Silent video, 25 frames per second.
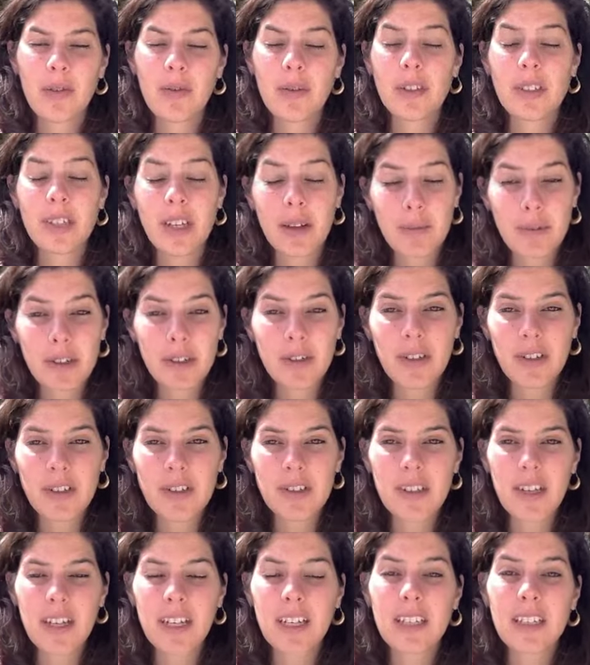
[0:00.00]
which can be
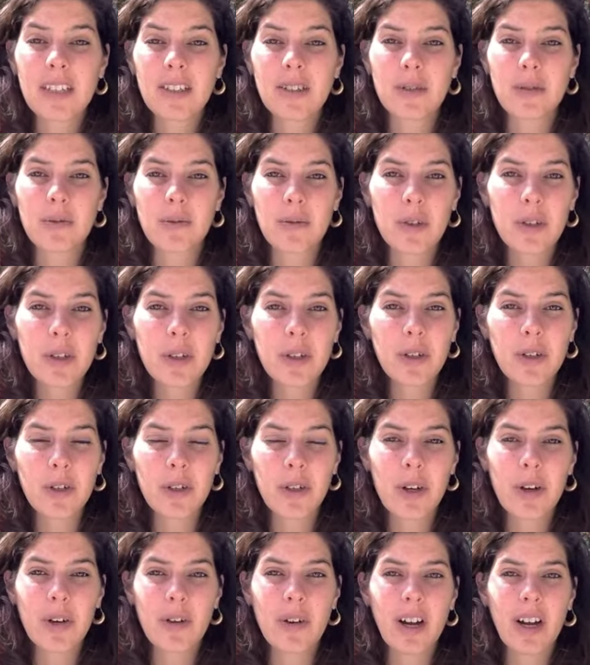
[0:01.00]
translated as royal
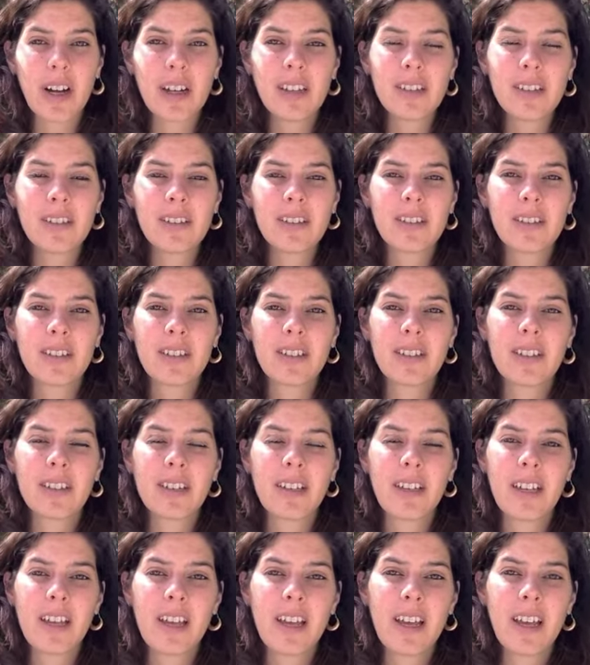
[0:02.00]
yoga,
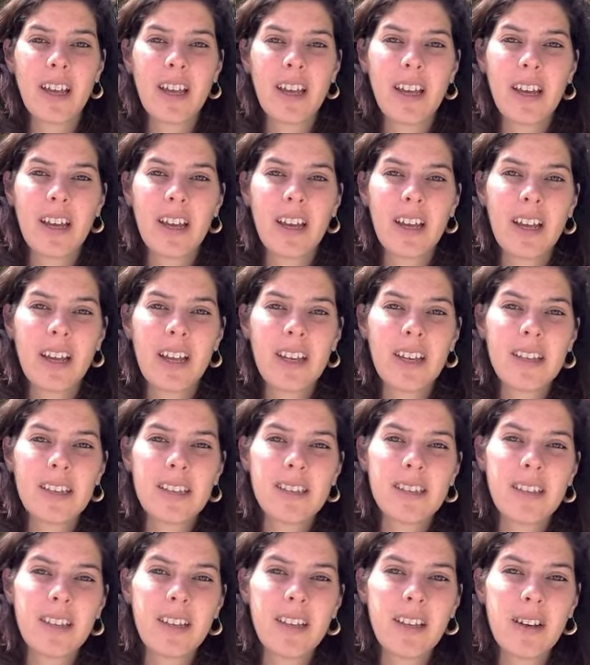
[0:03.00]

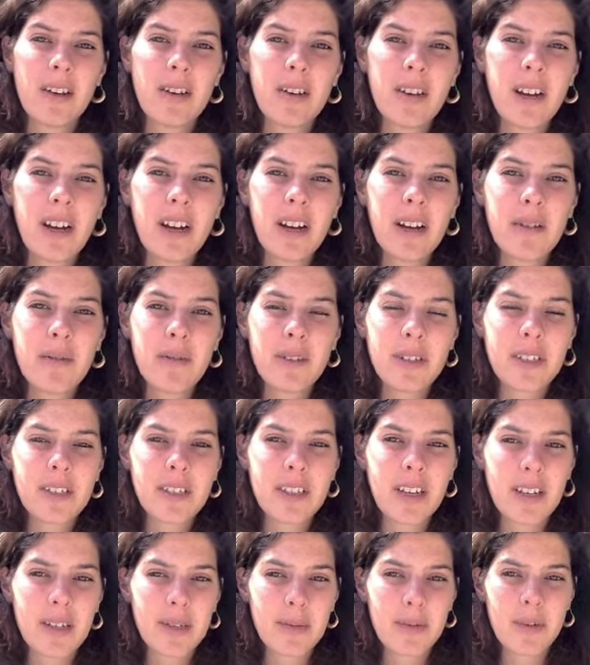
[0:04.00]
is the yoga which
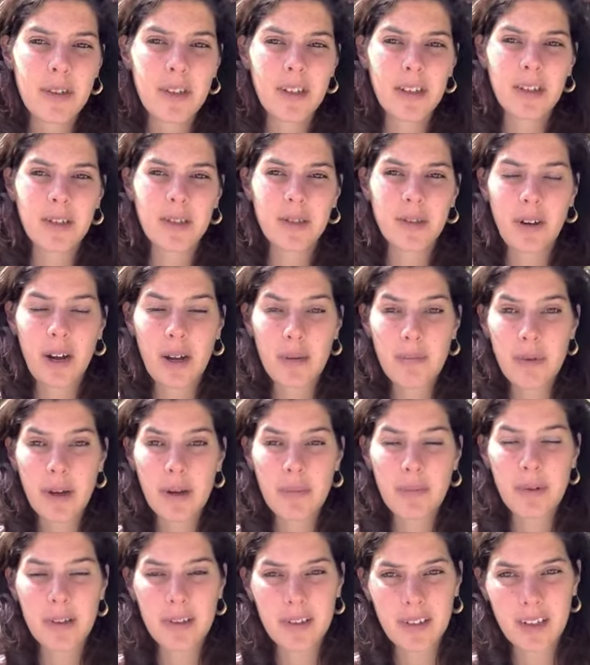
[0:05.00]
has been described by
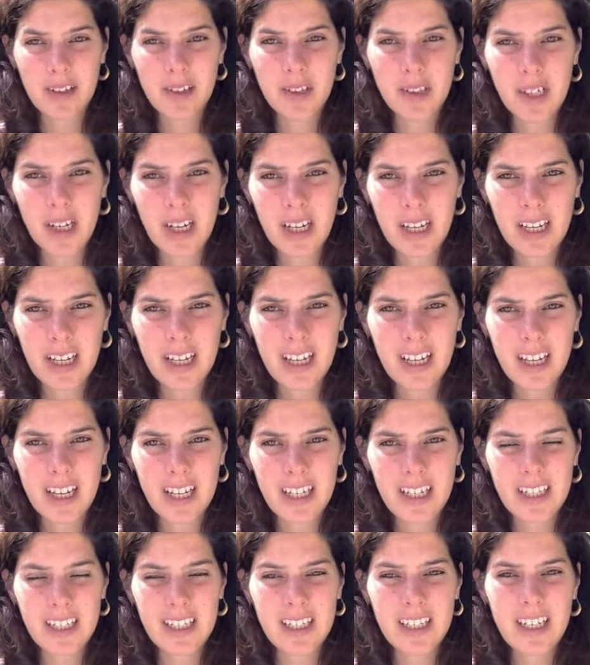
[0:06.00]
Patanjali
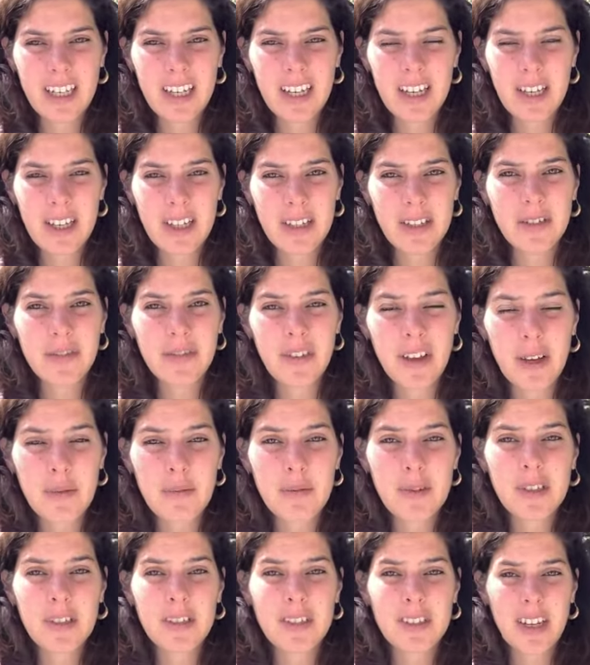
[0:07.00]
in his
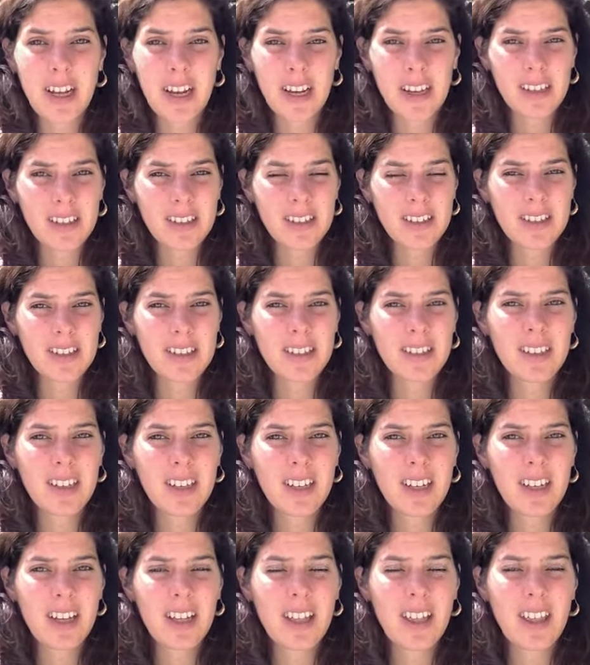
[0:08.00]
famous text,
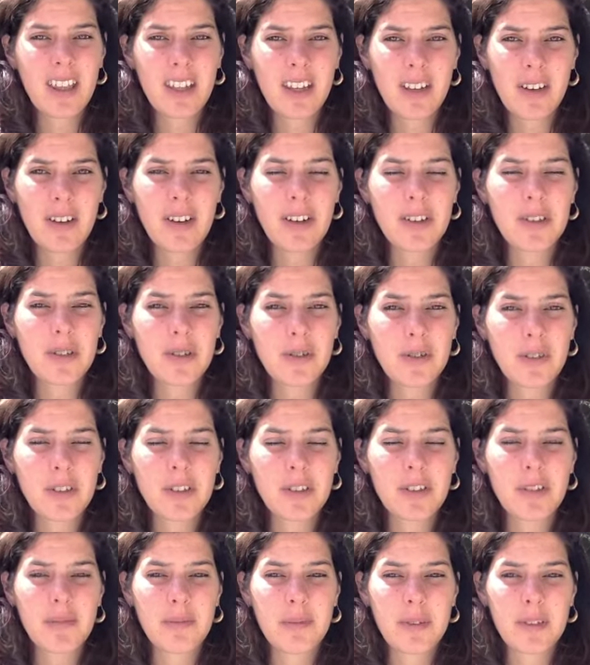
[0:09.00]
the Yoga Sutras
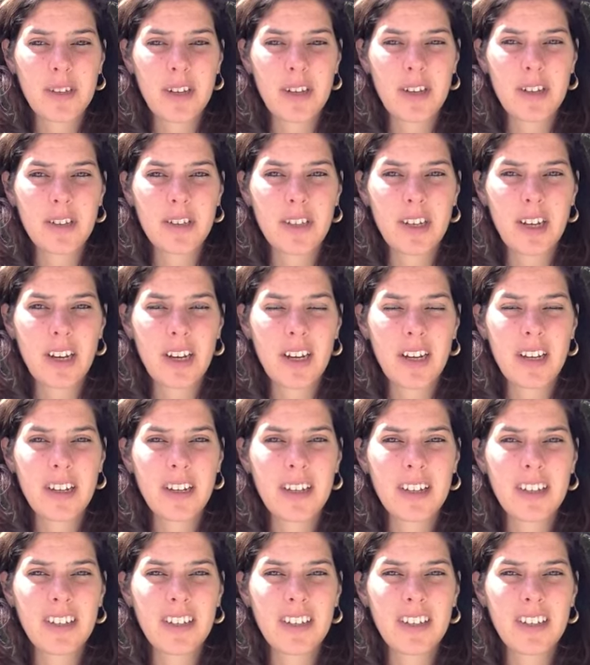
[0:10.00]
of Patanjali.